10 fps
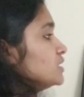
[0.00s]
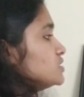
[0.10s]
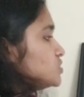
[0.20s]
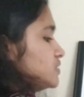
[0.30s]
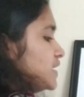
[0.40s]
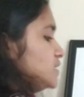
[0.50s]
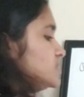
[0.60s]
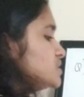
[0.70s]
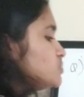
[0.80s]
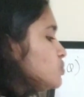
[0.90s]
So the value
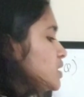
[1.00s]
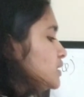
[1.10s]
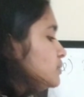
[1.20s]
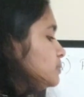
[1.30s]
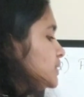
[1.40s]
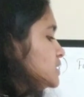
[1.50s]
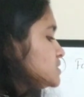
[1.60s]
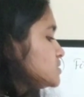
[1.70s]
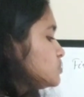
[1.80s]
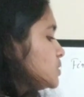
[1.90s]
is 1
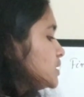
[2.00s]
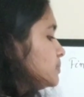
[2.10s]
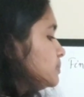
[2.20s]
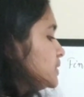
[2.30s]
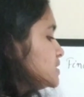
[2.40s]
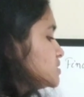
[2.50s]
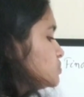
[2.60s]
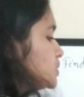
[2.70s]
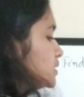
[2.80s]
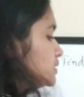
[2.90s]
plus 1 plus
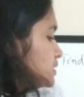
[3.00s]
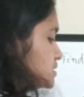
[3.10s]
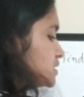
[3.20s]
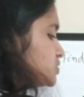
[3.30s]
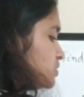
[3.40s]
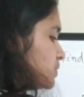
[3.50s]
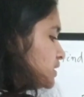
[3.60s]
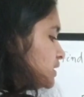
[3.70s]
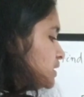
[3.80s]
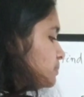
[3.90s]
1. That is actually
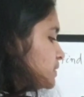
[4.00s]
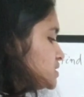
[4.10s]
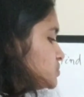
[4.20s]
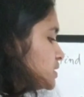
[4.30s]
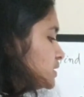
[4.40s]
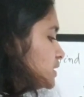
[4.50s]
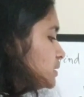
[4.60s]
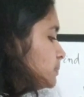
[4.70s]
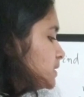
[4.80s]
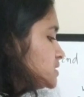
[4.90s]
1K plus
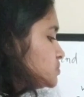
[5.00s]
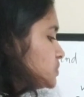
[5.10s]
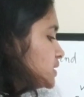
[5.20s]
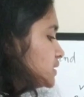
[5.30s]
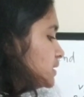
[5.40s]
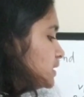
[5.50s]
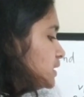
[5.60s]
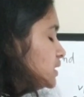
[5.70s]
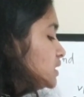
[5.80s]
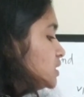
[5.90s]
1K plus
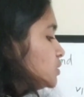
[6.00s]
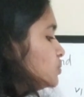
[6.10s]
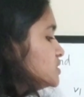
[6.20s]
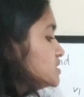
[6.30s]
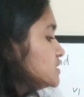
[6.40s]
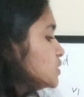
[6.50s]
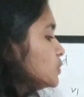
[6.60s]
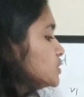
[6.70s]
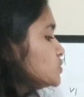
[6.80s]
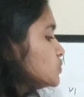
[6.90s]
1K, which is
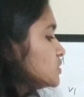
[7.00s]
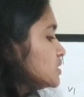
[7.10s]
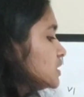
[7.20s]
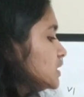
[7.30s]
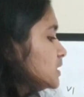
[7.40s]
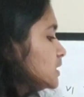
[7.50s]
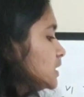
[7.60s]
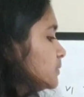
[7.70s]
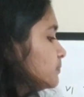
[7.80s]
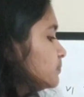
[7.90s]
equal to
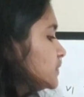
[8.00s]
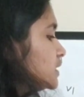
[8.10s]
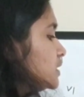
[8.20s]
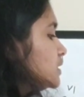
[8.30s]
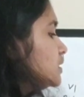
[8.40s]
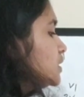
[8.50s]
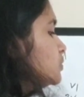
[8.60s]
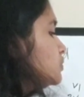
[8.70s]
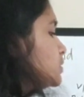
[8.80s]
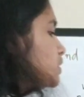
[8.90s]
3K.
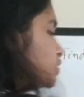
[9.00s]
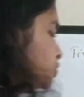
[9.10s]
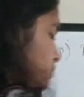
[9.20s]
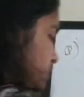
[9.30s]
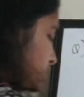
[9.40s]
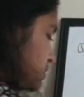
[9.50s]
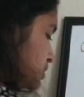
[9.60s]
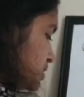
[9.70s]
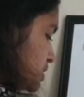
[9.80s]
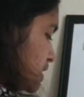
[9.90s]
Now your
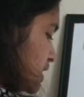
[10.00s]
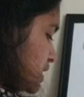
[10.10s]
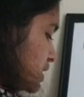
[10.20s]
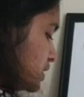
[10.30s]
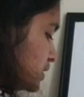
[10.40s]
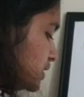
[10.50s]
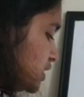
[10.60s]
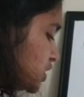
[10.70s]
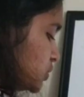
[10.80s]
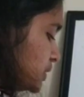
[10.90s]
R
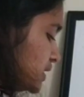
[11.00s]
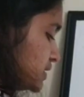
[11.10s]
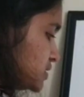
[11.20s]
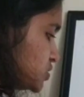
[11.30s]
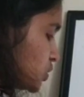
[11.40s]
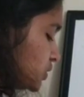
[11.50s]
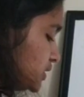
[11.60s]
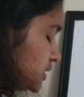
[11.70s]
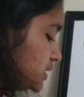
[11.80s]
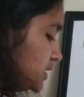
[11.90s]
equivalent
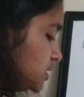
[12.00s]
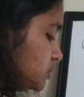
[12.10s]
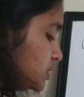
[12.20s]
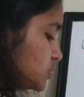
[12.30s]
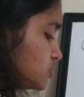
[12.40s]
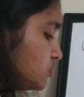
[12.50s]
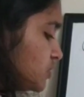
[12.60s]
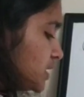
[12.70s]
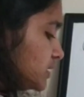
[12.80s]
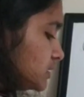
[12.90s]
total equal
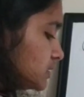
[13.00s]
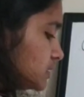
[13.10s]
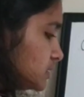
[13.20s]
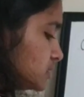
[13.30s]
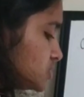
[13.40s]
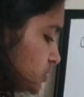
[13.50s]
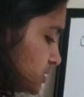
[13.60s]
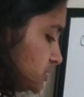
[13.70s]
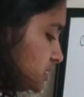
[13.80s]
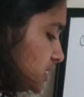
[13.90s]
to
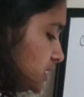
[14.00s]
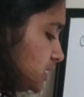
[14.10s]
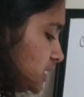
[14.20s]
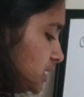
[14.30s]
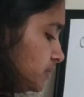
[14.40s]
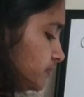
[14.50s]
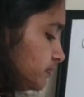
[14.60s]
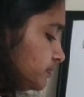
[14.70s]
3K.